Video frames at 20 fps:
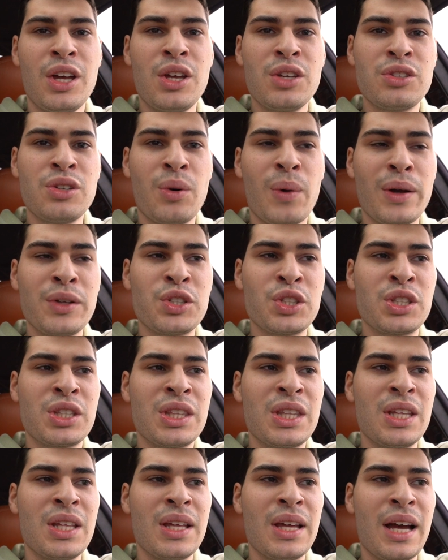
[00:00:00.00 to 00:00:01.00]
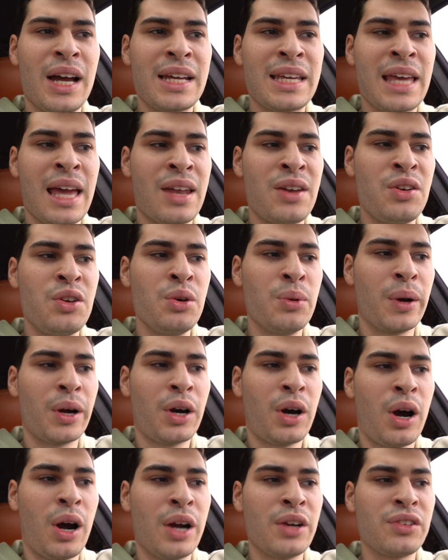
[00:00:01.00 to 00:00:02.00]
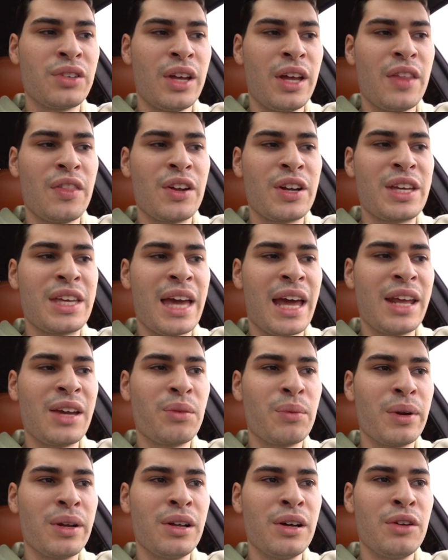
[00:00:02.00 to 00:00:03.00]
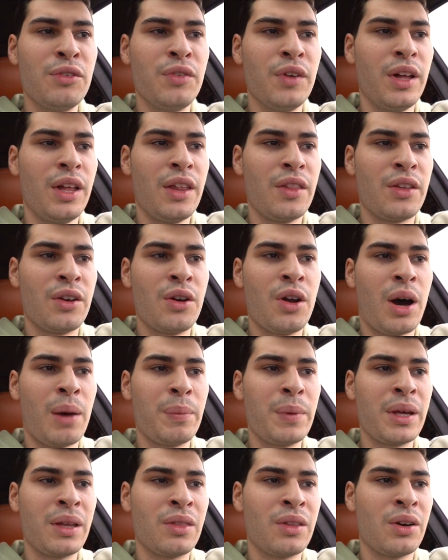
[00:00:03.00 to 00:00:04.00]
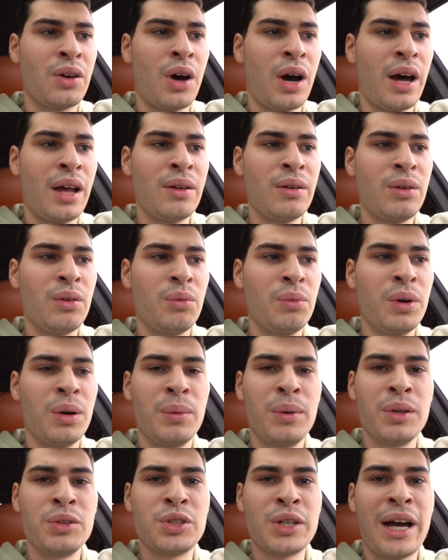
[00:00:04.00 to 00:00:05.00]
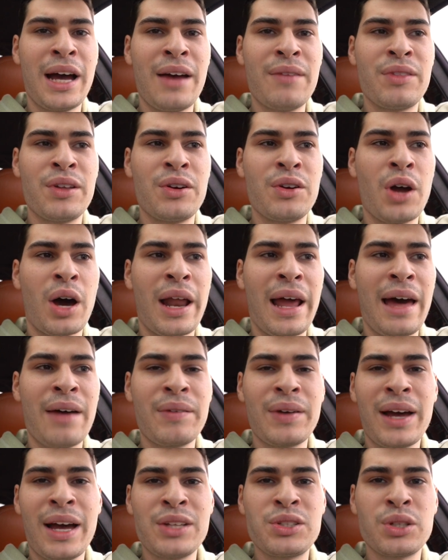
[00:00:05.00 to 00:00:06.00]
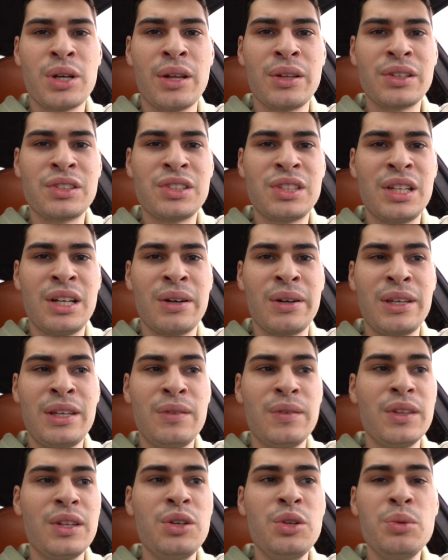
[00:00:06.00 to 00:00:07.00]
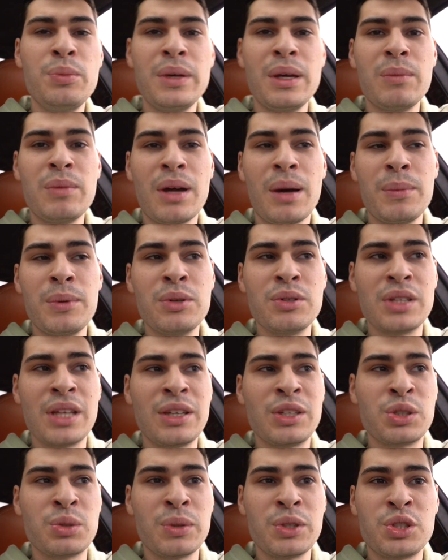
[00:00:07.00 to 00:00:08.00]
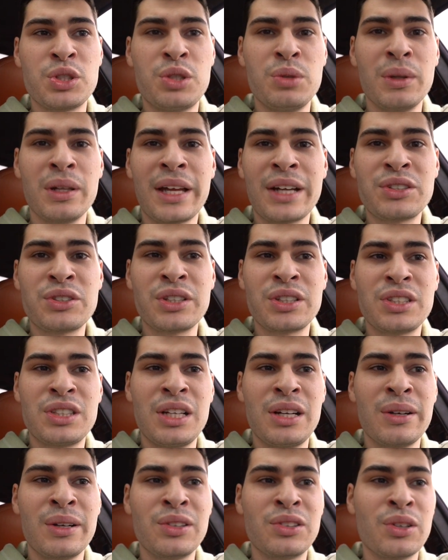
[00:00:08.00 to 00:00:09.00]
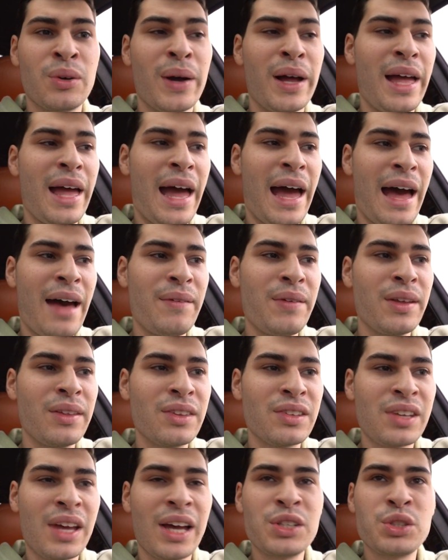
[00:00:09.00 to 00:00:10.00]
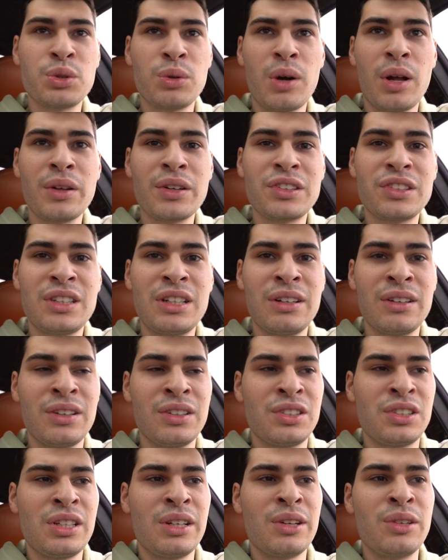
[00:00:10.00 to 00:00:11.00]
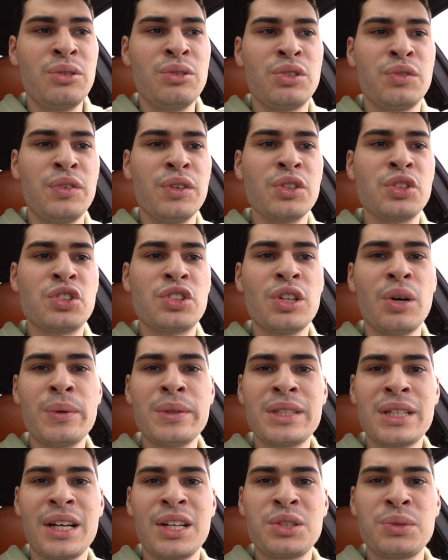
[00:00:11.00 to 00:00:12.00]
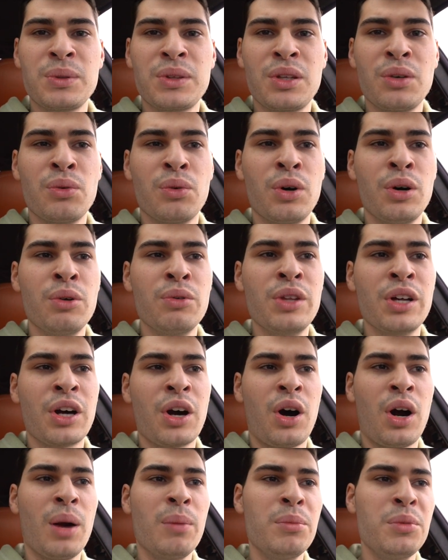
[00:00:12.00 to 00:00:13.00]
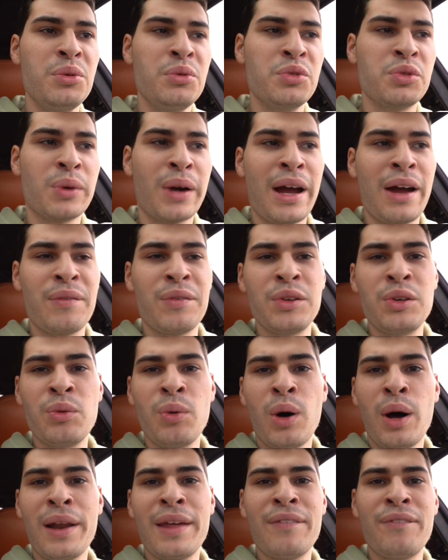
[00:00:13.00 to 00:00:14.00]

So just again, newer cars, they're getting rid of, they're not rear wheel drive, they're not having hydraulic steering. Even the new BMWs, they switched to electric steering. So having this hydraulic steering, you just feel so in touch with the road. The car moves wherever you want.